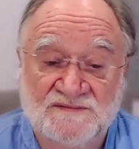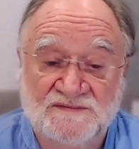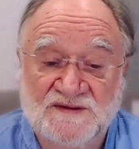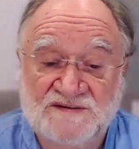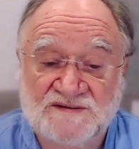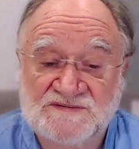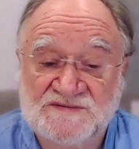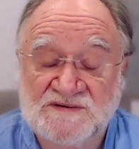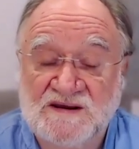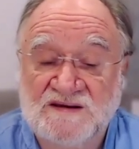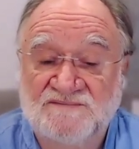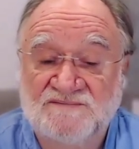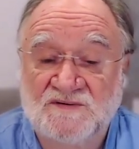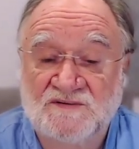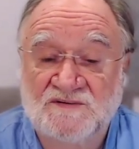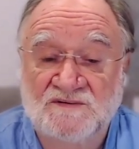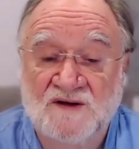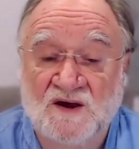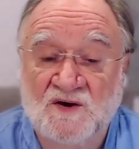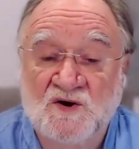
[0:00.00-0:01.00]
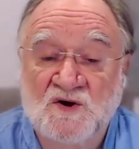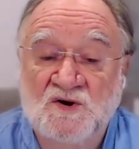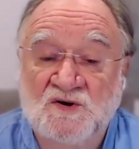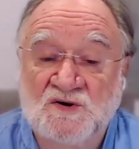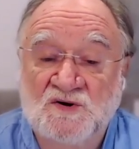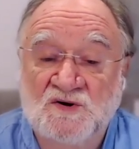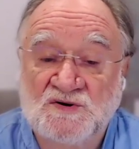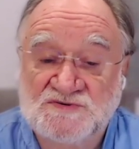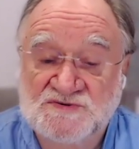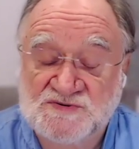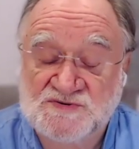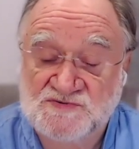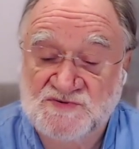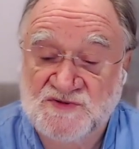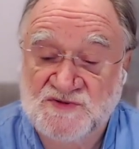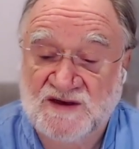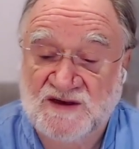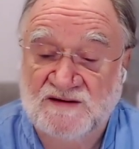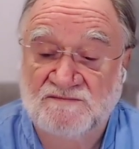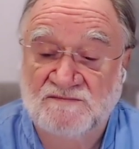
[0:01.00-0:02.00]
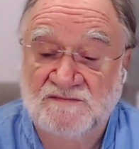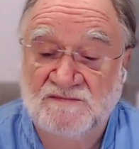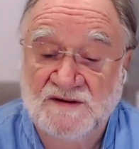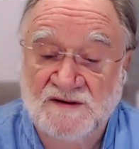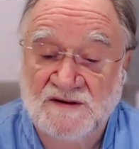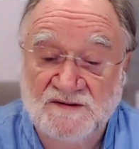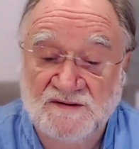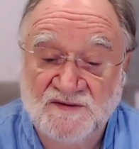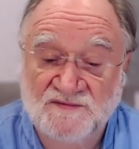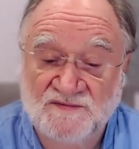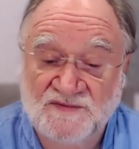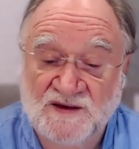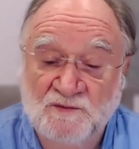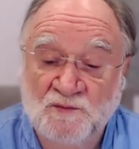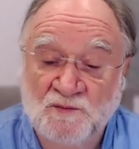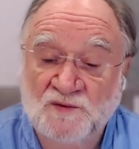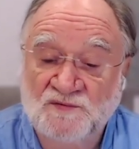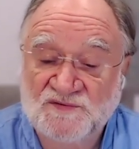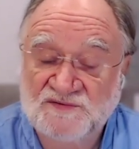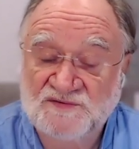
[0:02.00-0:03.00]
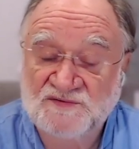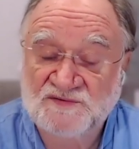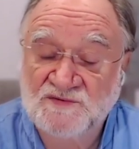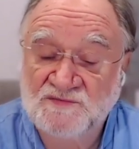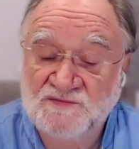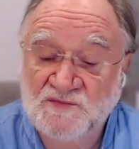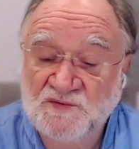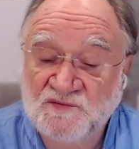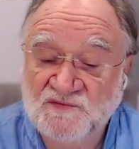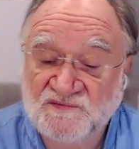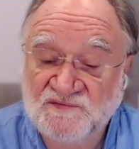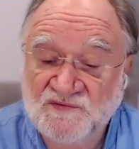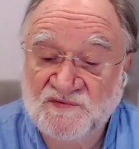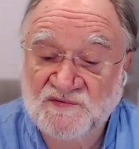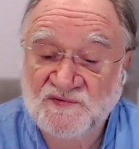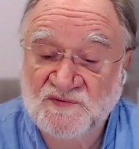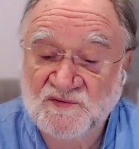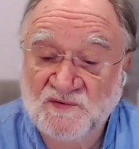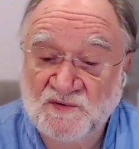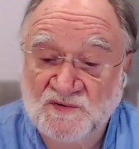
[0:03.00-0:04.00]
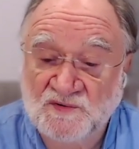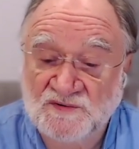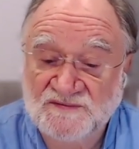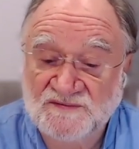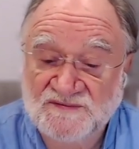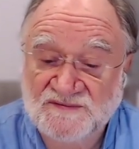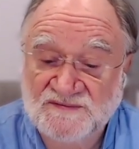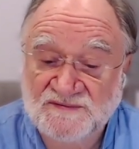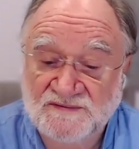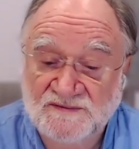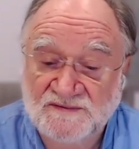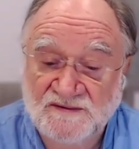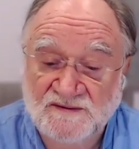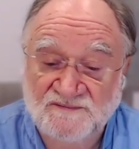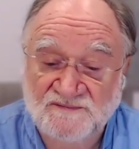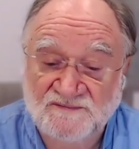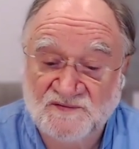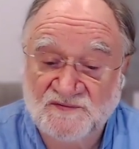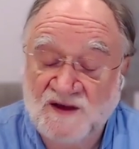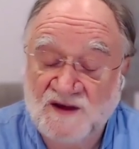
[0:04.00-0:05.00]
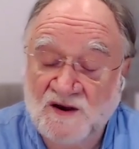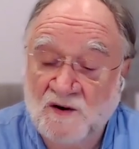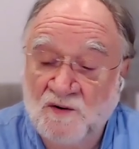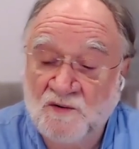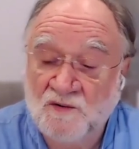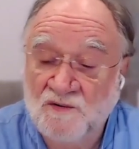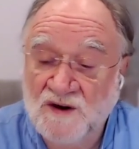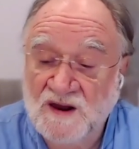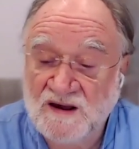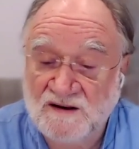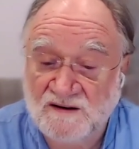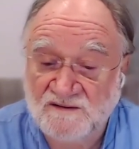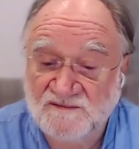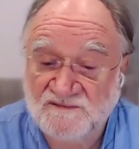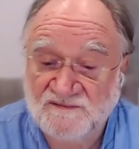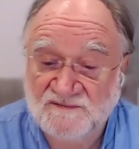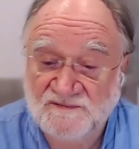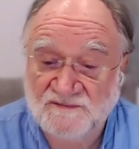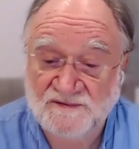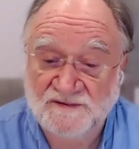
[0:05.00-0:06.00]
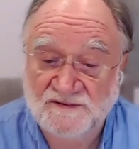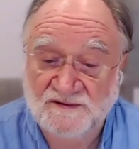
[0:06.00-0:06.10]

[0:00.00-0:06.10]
It doesn't even occur to them that they want to remove the thoughts for their whole life.